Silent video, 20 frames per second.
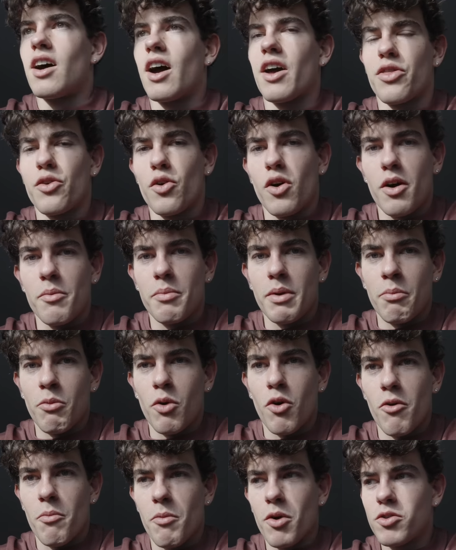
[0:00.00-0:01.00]
I thought I'd be
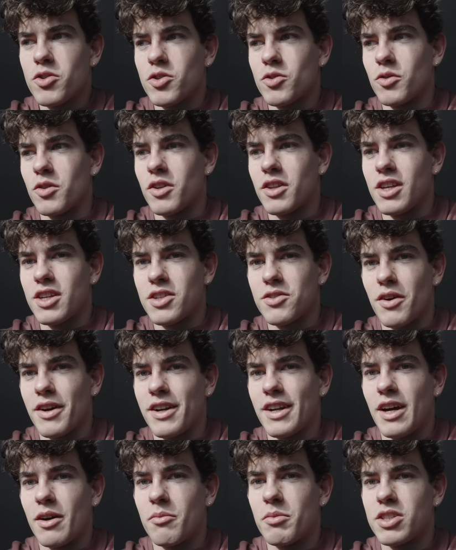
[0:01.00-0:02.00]
more emotional than this
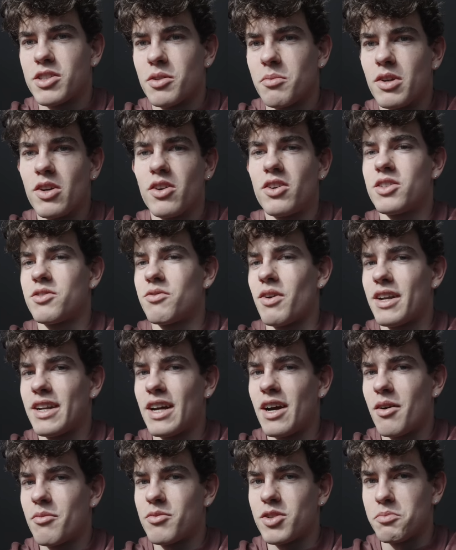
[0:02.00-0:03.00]
right now, but to be honest, right
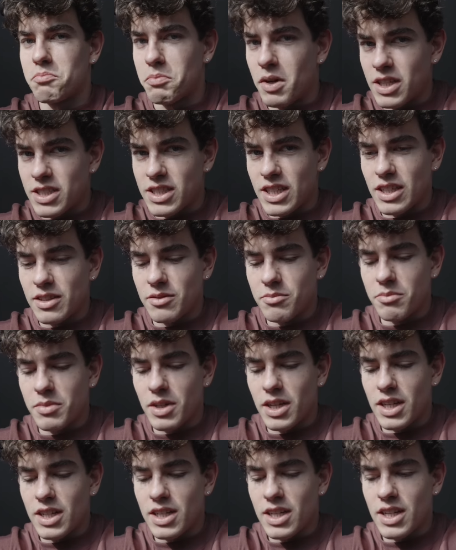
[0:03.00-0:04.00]
now I'm just buzzing.
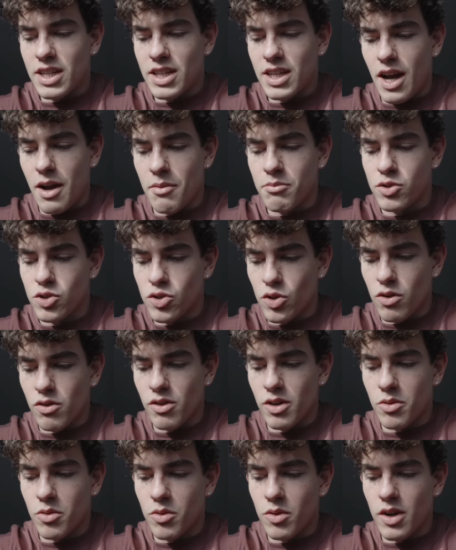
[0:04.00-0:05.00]
But I'm
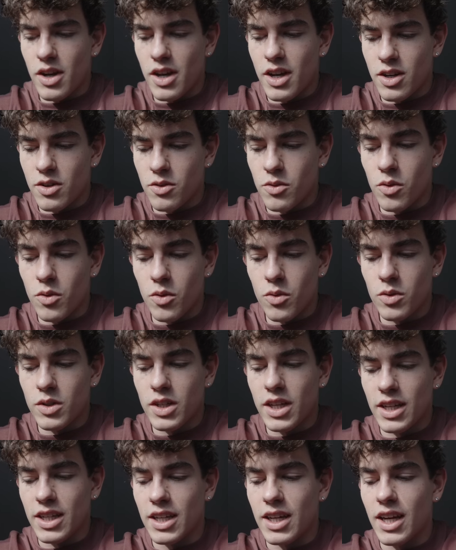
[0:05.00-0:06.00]
sure it'll all
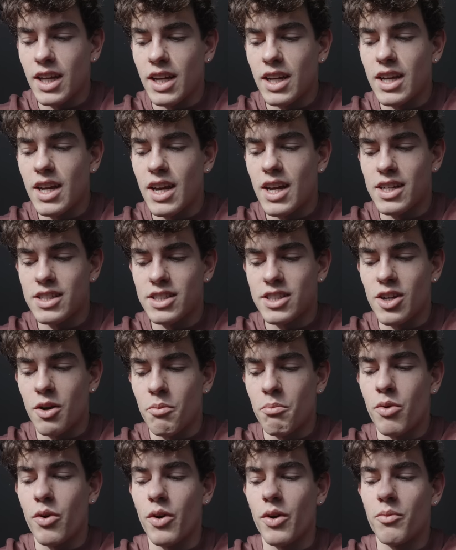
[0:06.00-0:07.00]
kick in at
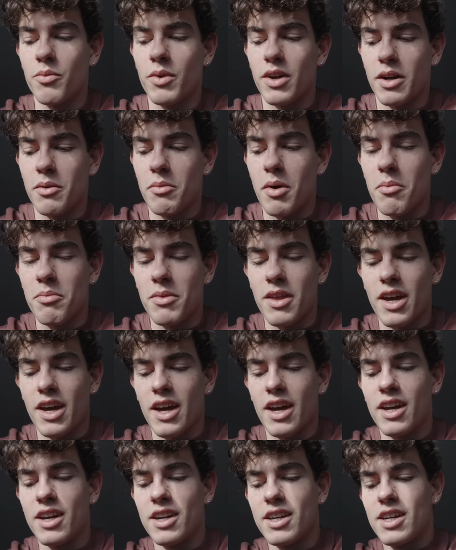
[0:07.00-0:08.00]
some point when I'm up
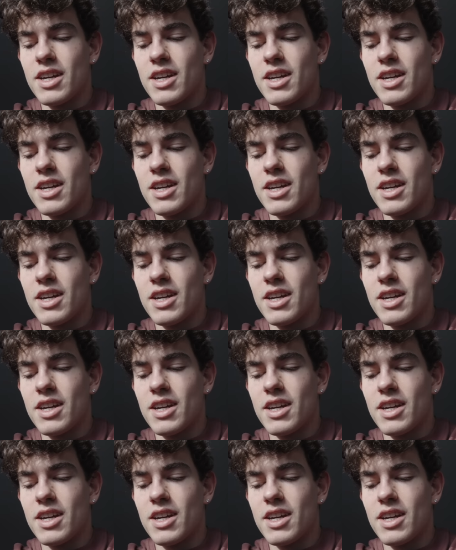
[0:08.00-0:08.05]
there.